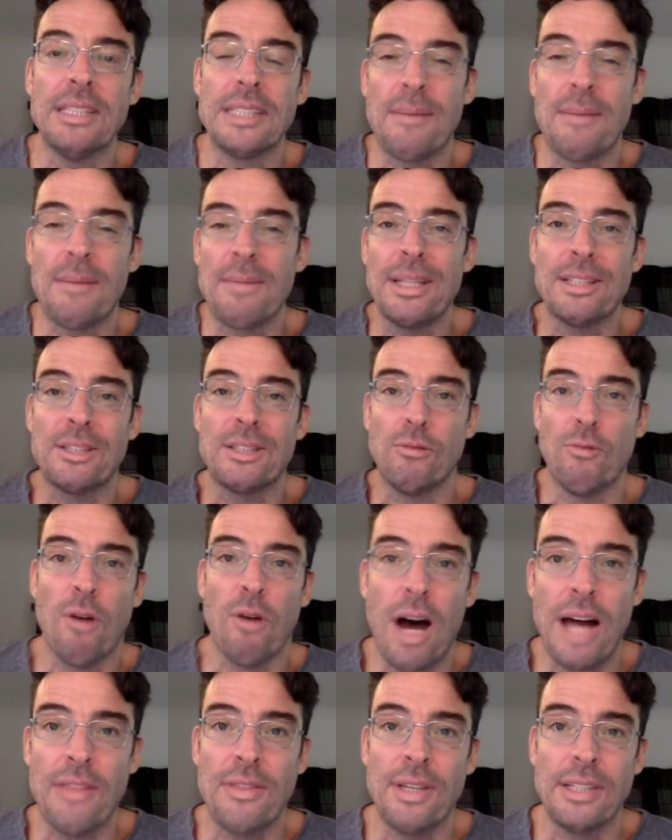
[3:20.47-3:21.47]
something that's the
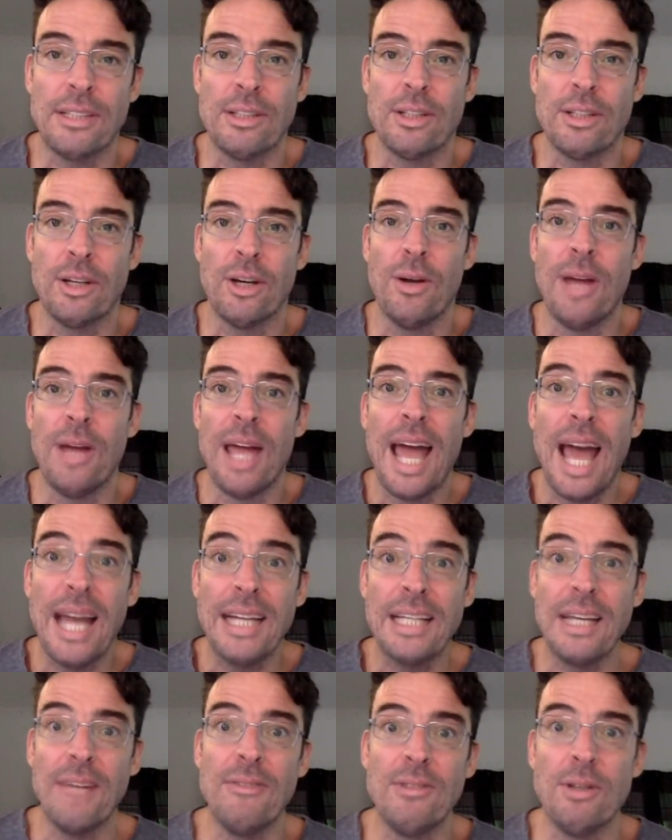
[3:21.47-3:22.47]
right thing to do and
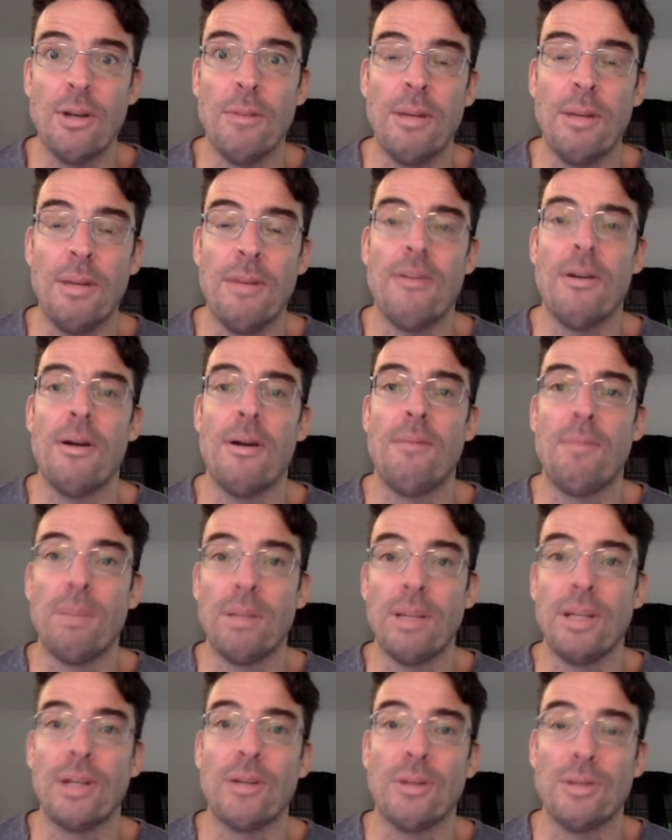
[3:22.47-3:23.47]
gives you a bit of a
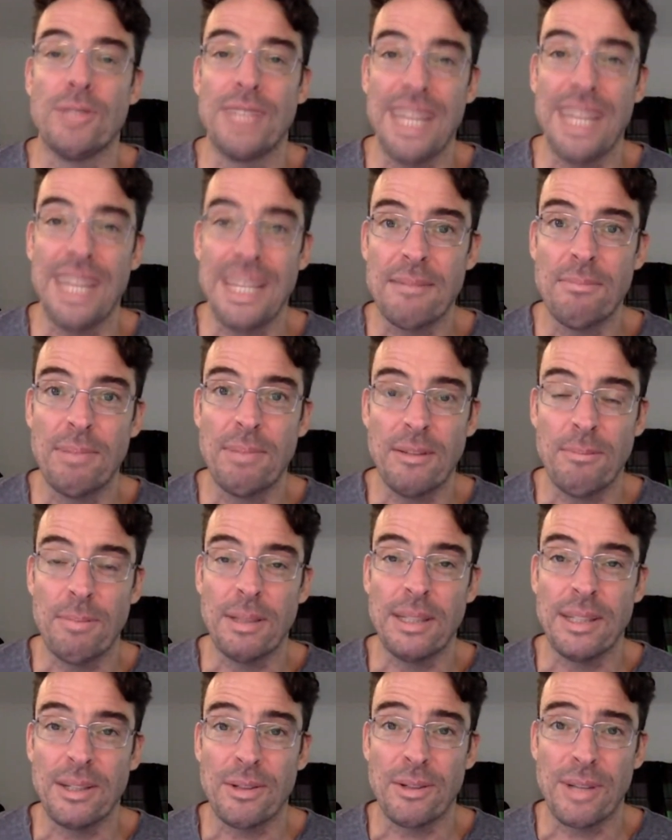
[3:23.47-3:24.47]
political tick, bit of
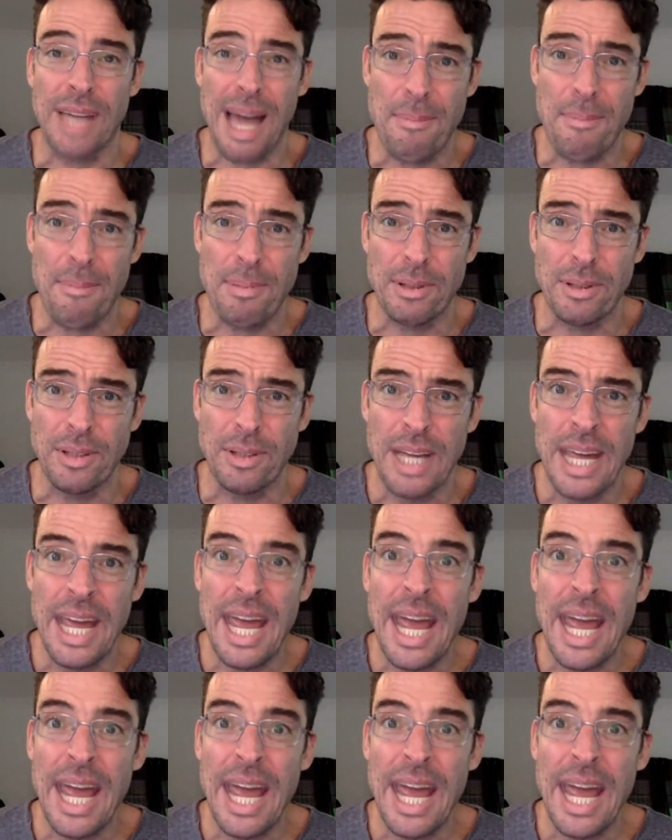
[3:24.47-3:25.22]
political capital,